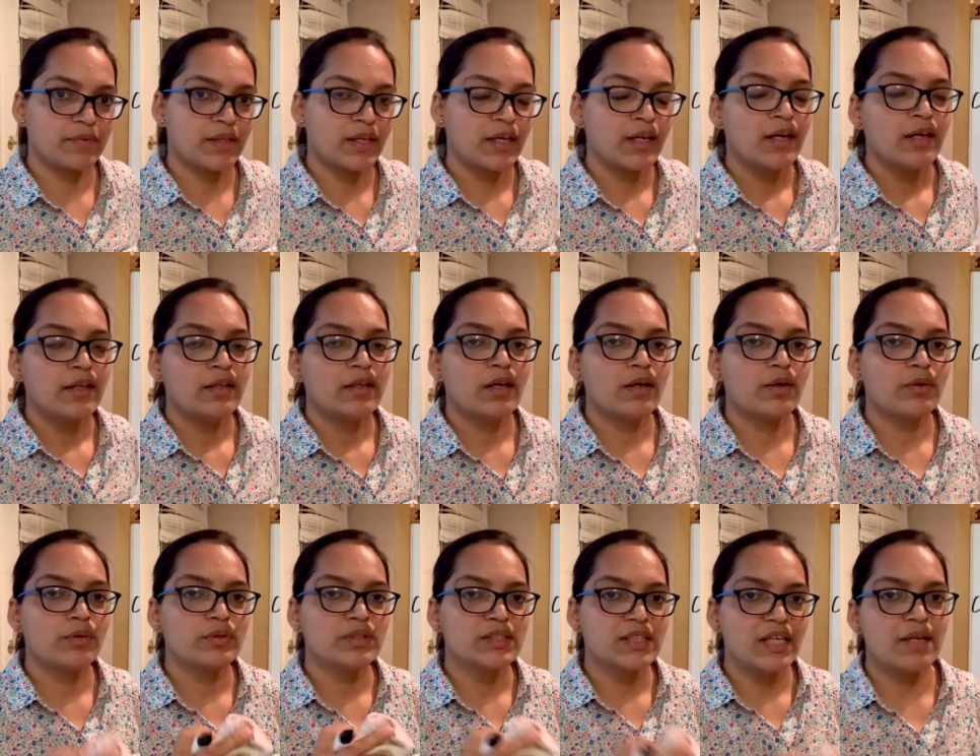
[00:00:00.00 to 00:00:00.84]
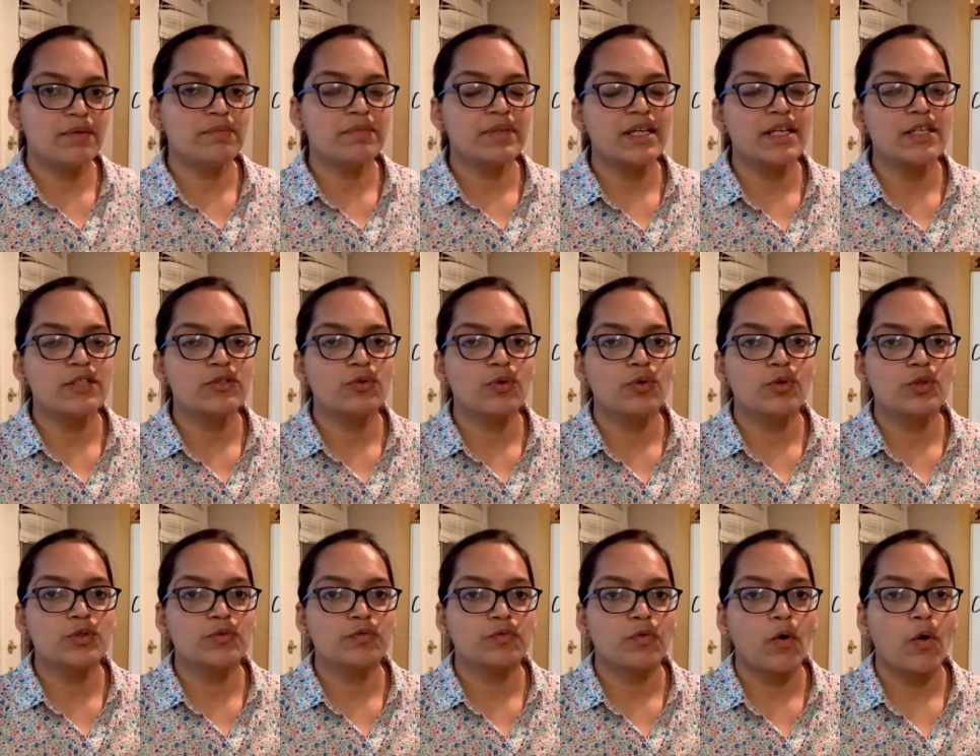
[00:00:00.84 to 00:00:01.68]
Now, same case goes
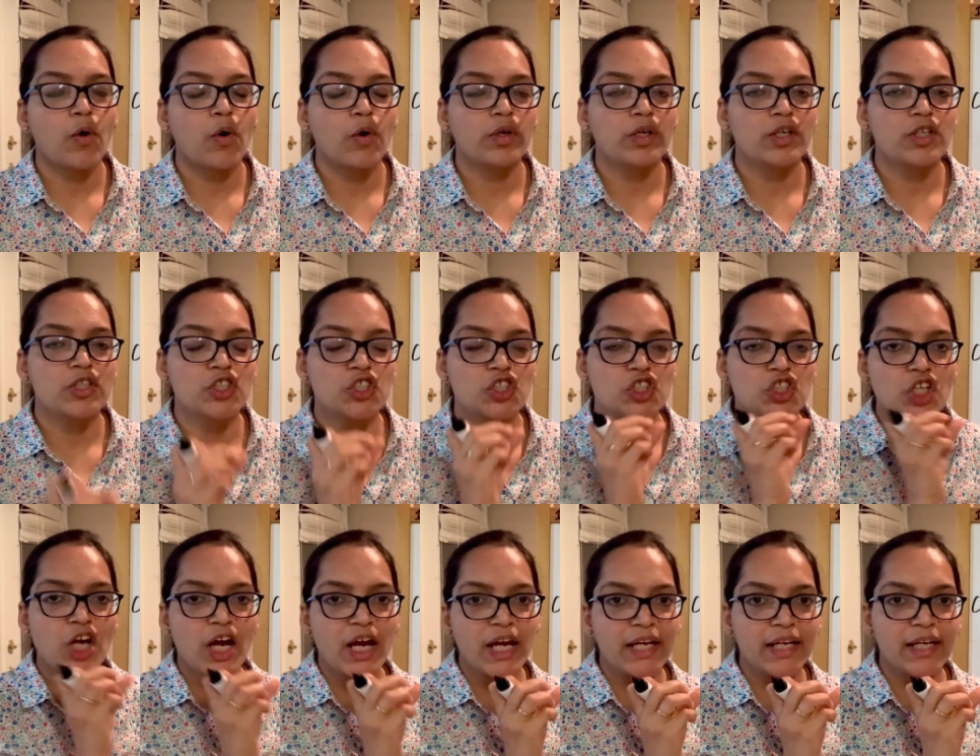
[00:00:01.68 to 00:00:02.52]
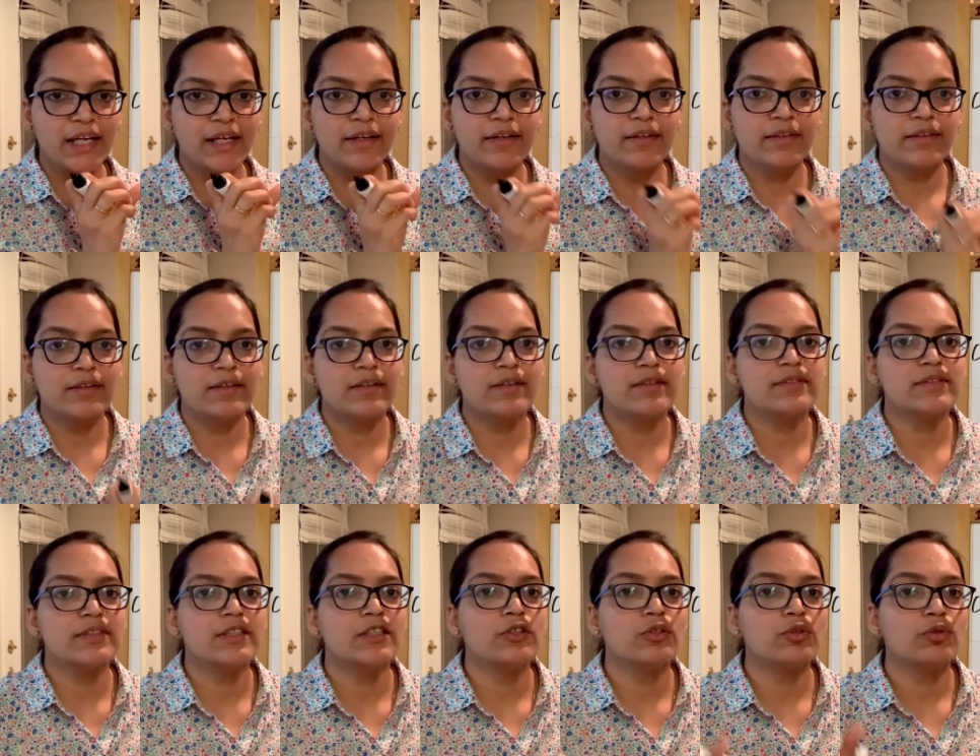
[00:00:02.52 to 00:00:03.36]
for a child turns
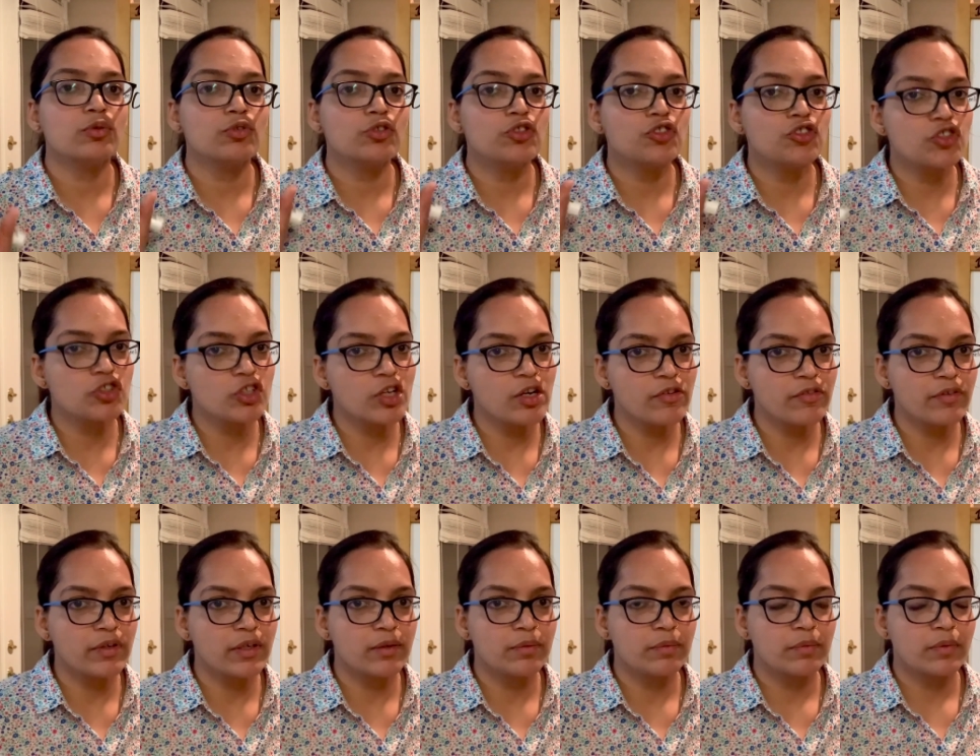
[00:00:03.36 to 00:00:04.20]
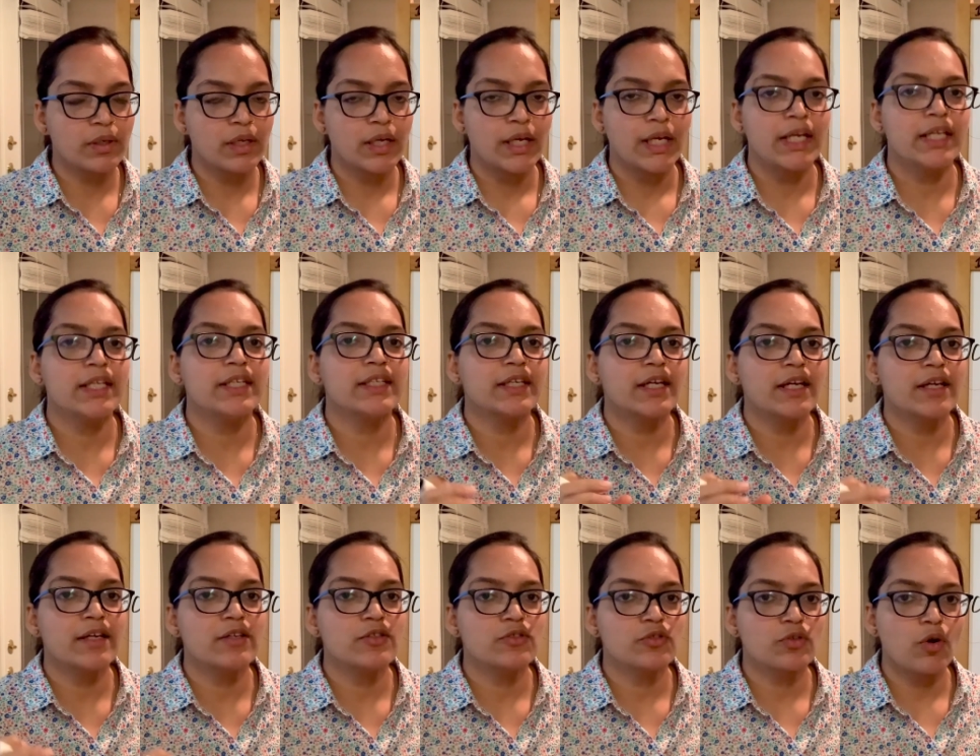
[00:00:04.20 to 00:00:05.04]
into children in case
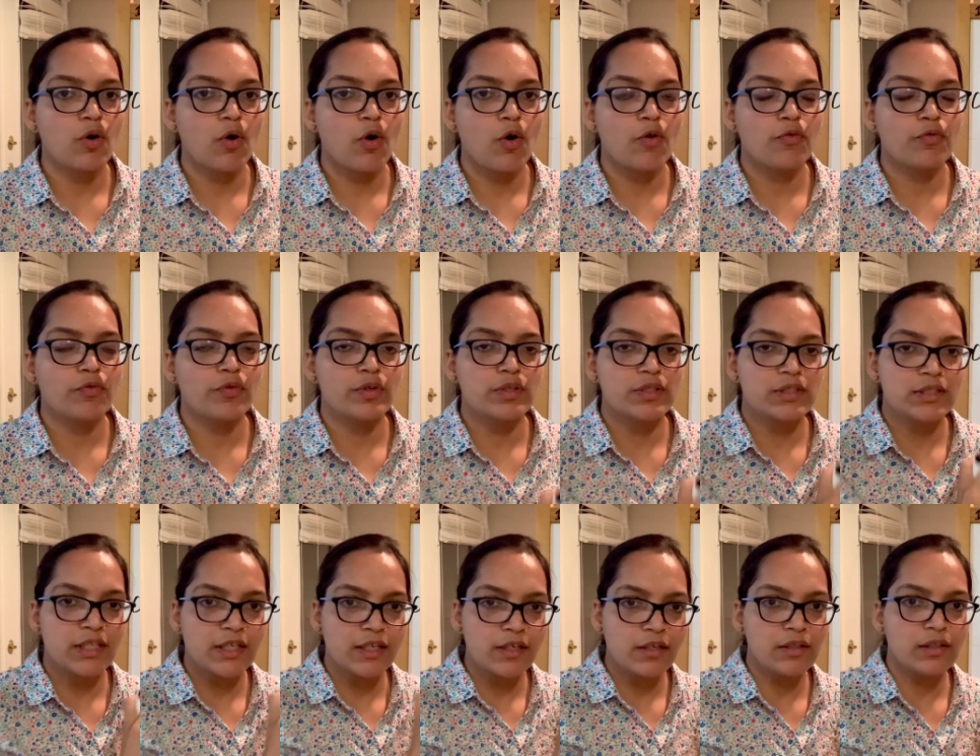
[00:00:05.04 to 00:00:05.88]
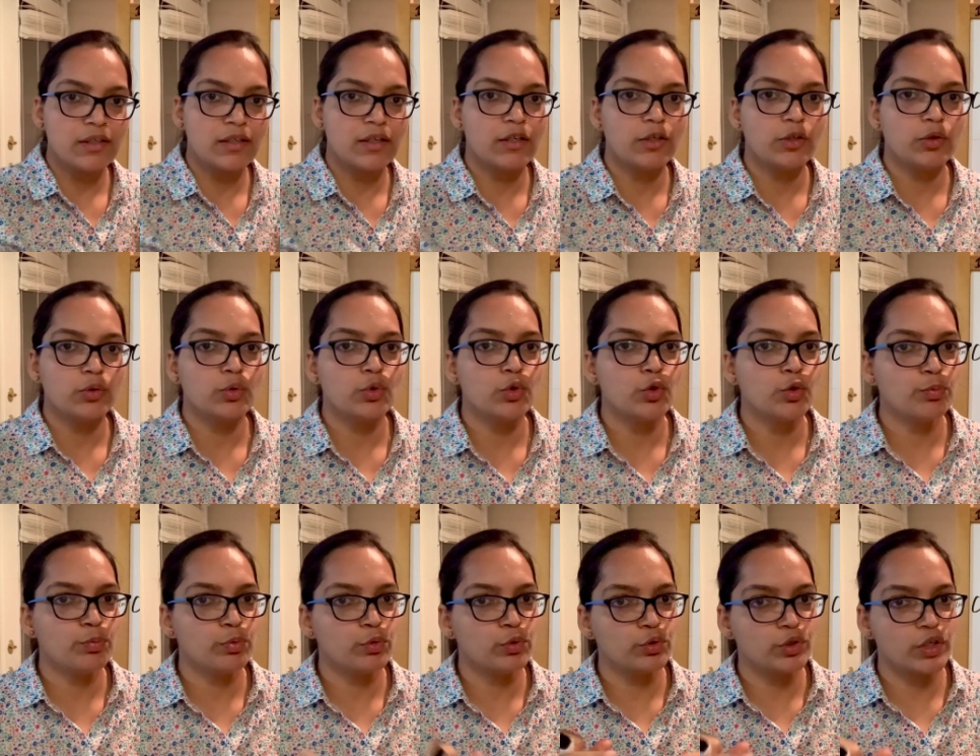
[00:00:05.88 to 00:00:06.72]
of a singular to
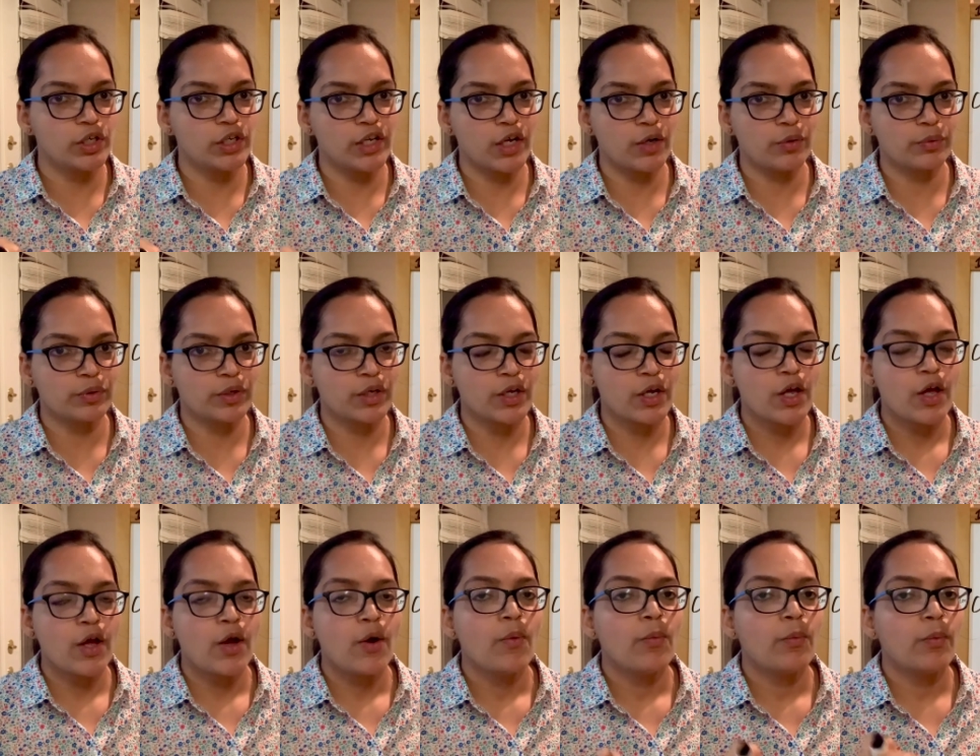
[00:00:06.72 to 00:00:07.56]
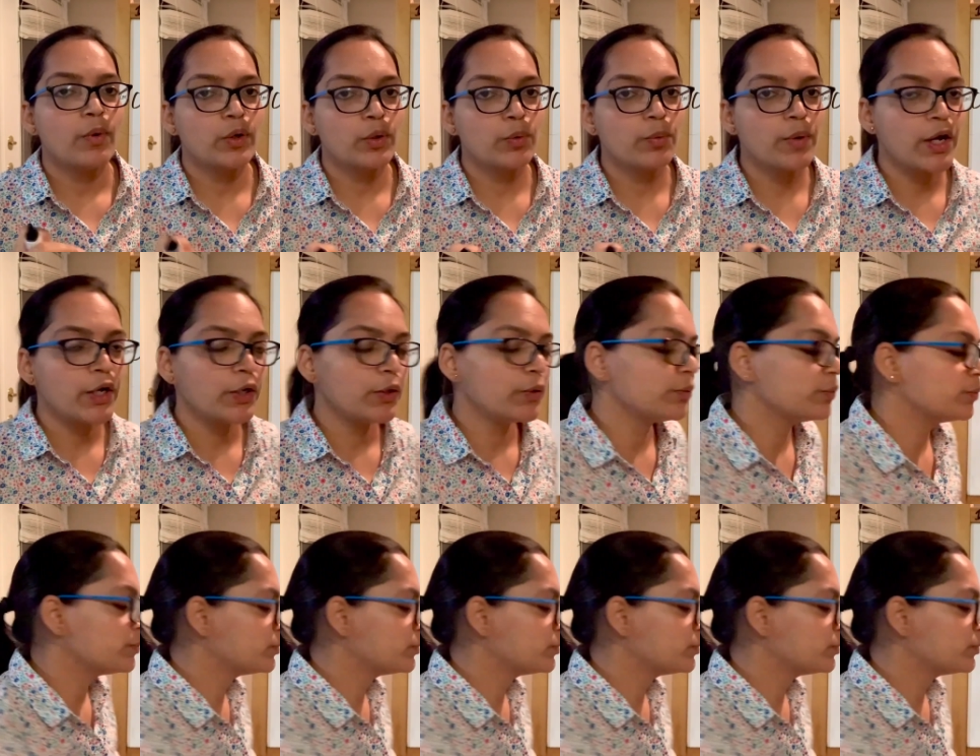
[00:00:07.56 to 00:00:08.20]
plural noun. What do I do?